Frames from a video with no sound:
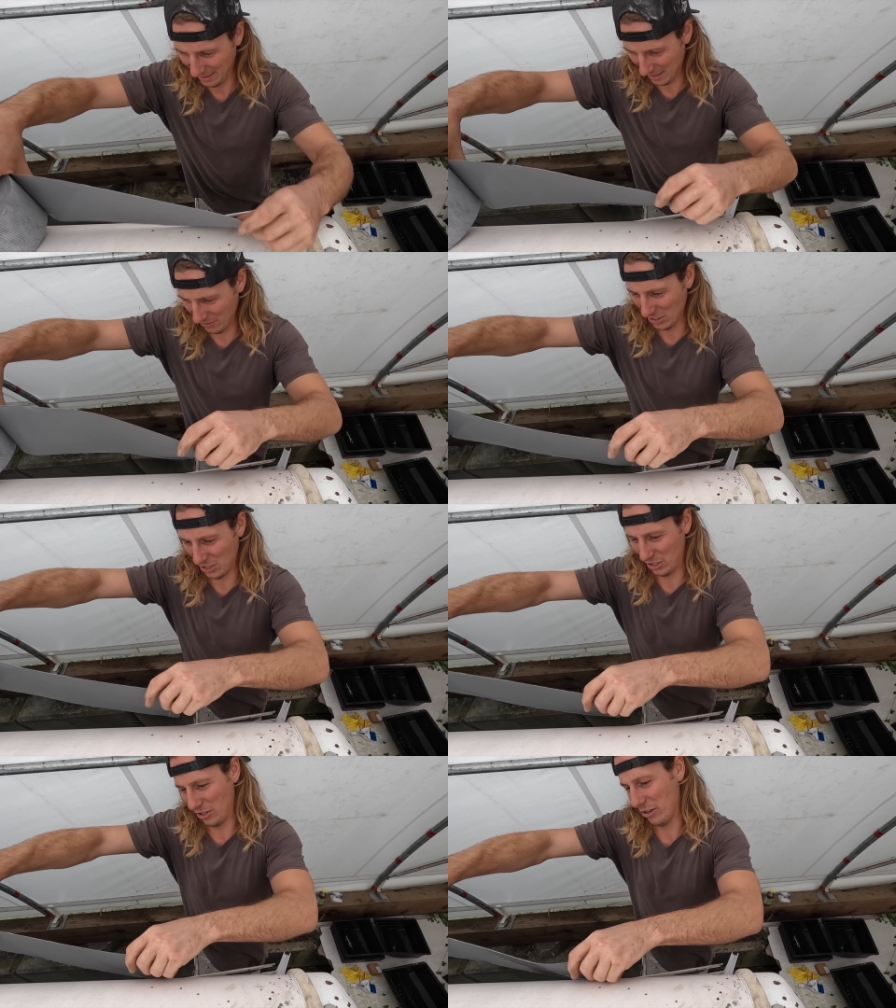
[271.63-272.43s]
I'm just
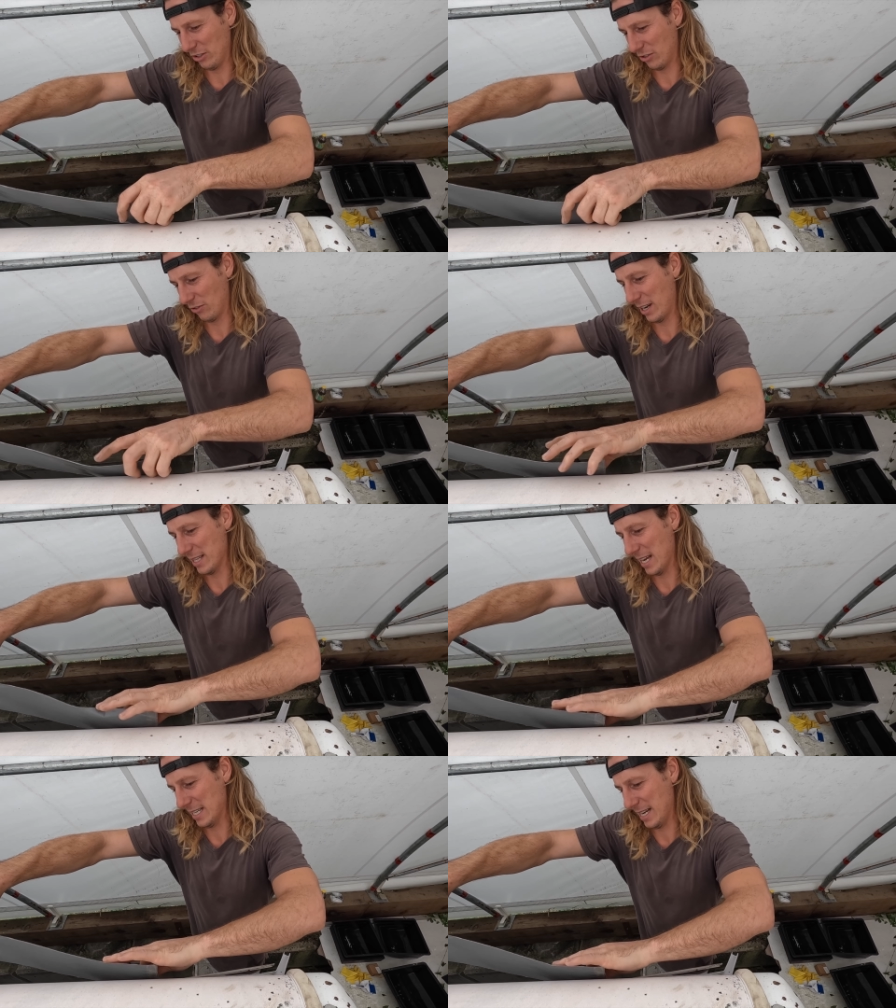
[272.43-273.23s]
stoked to run
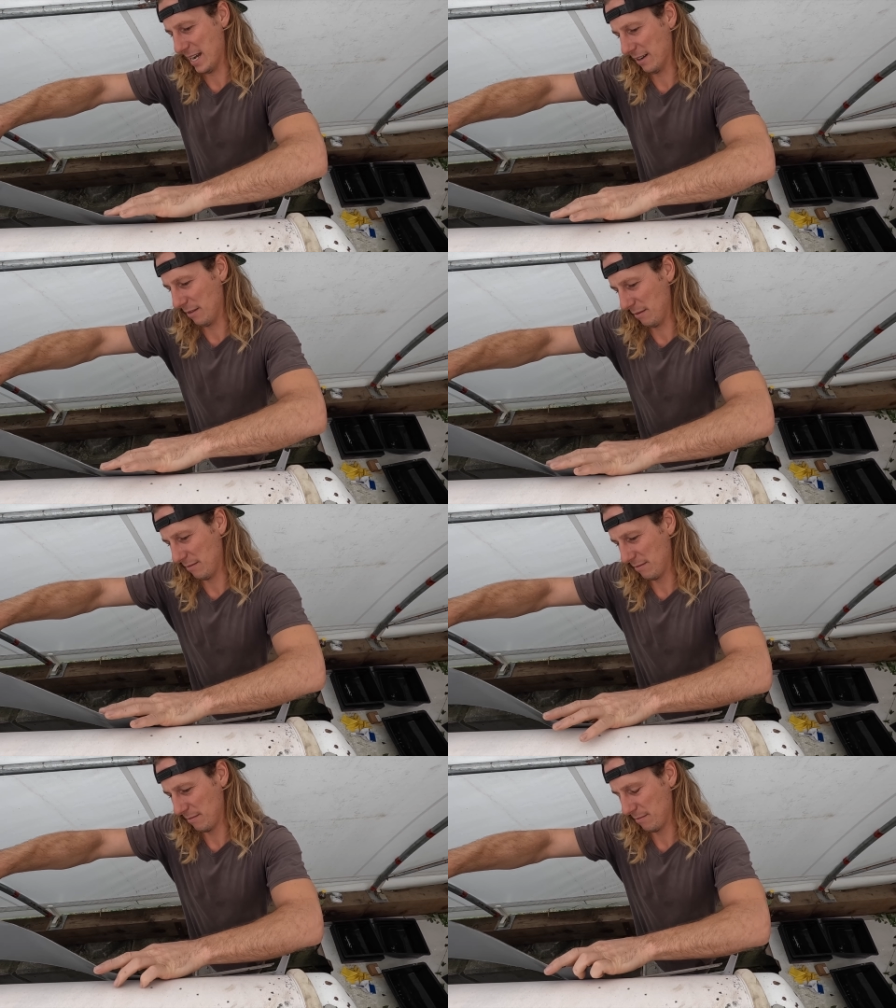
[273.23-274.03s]
that down and
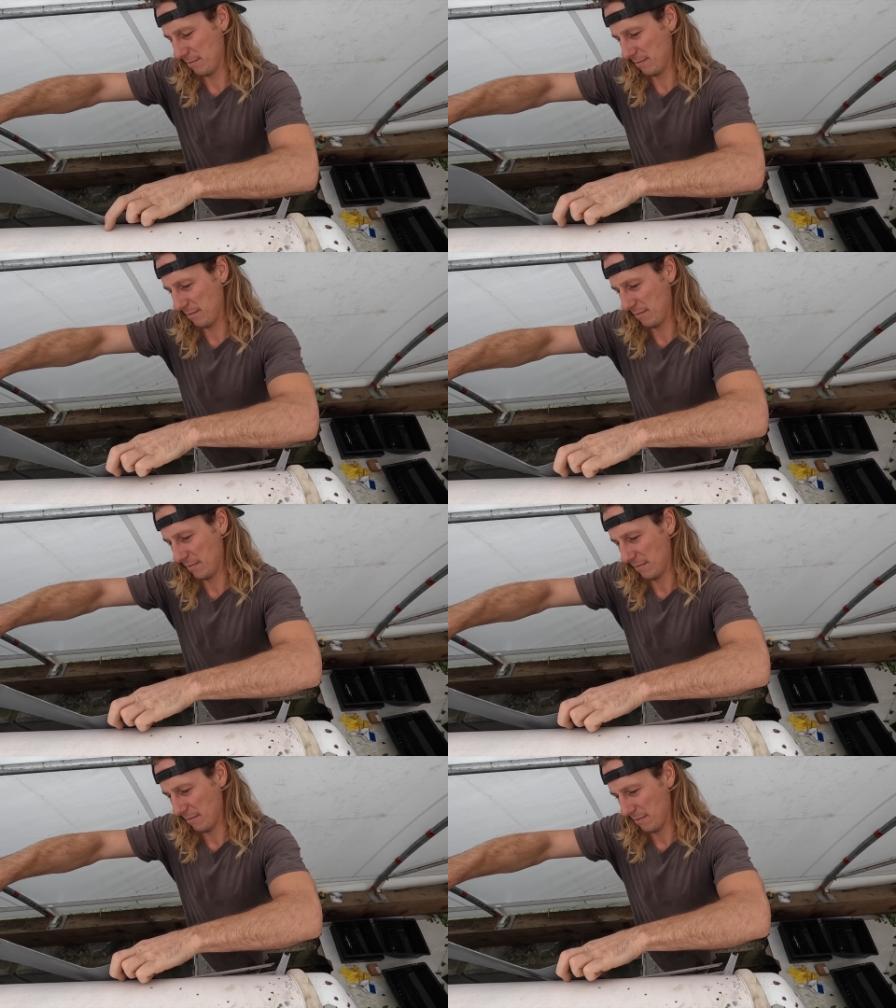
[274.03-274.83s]

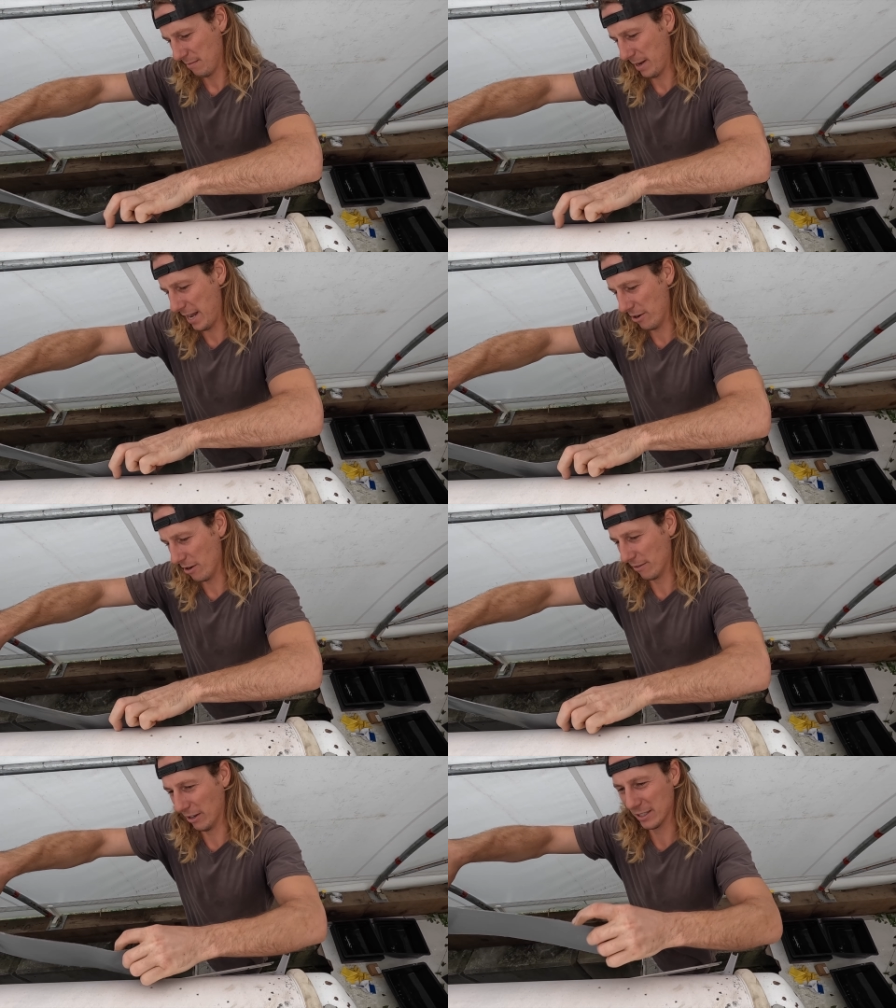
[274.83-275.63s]
paint
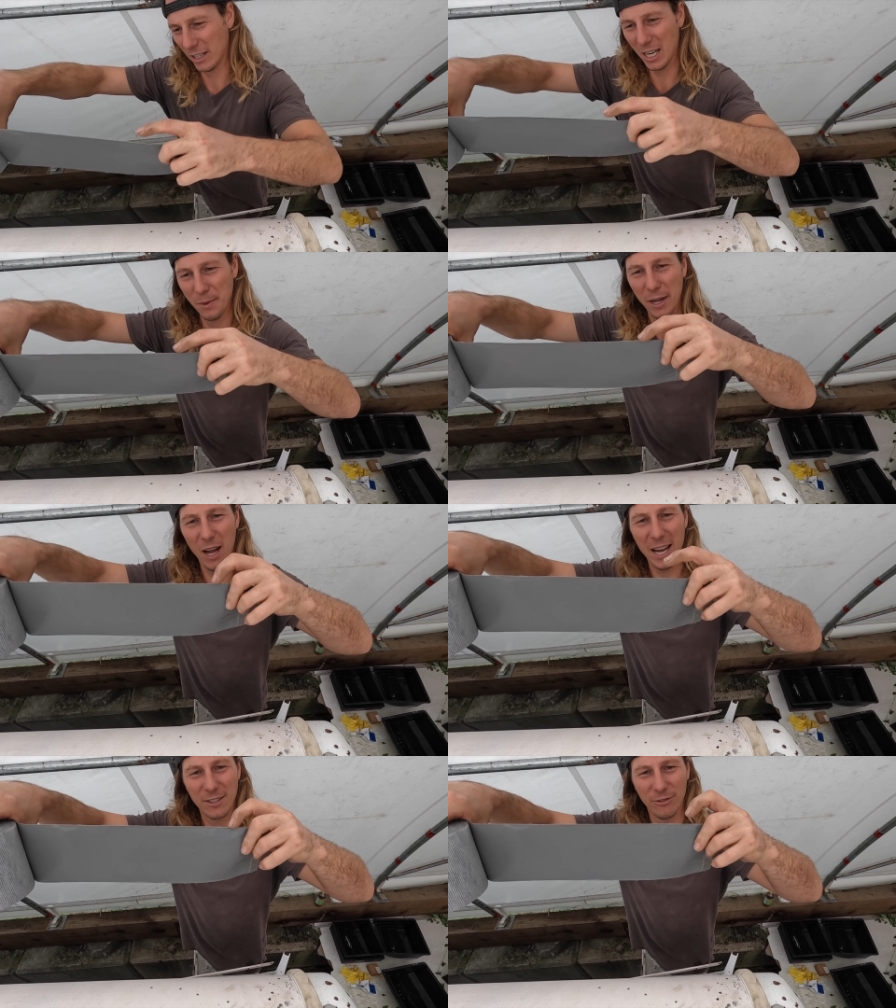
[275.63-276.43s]
over it. It's going to give you a
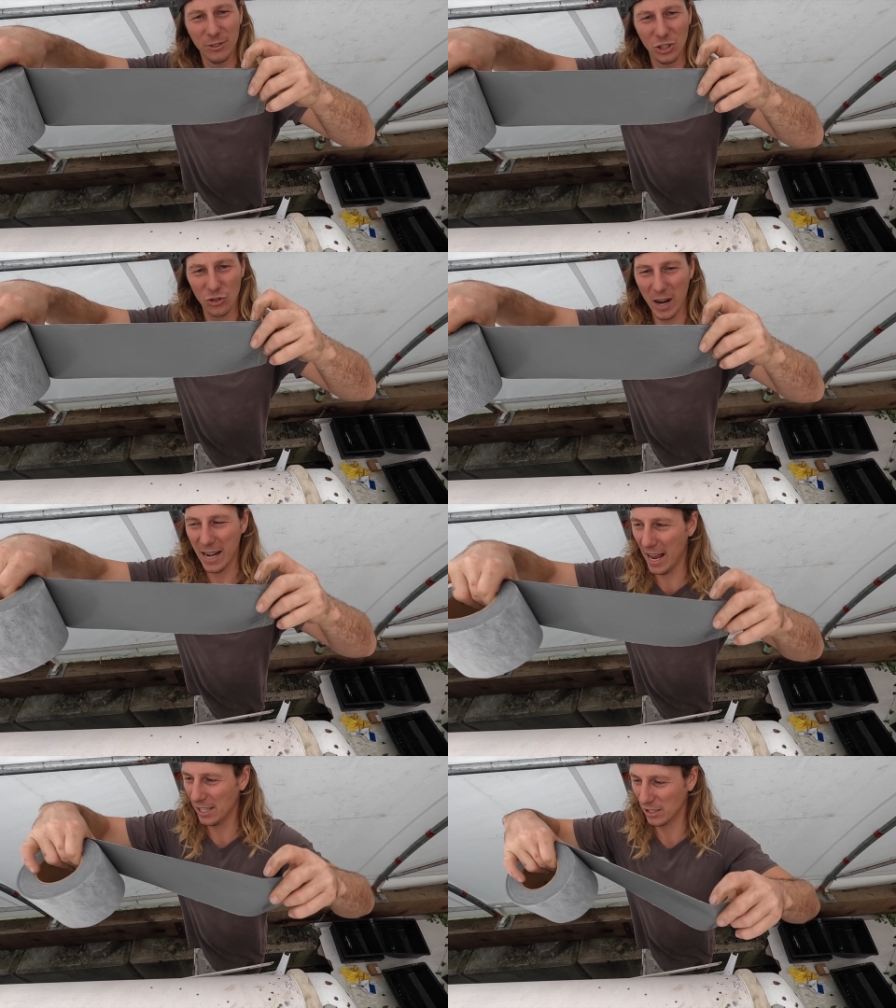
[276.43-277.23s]
nice straight
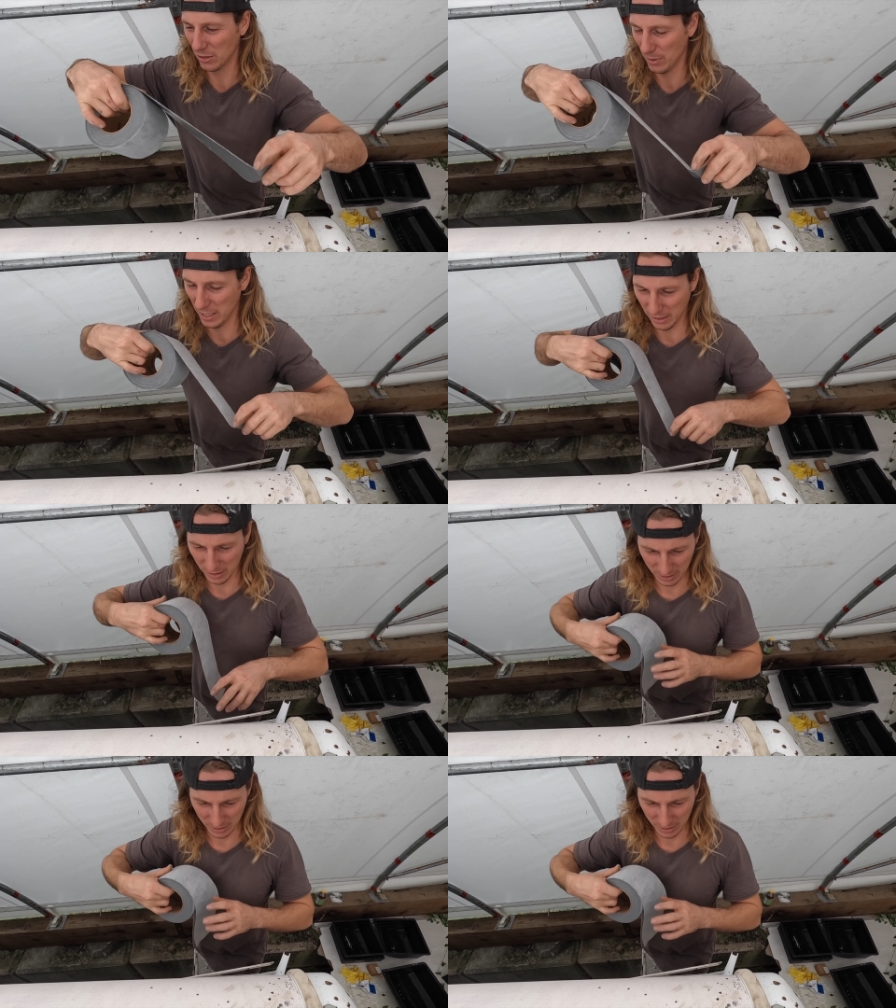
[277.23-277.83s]
edge as well.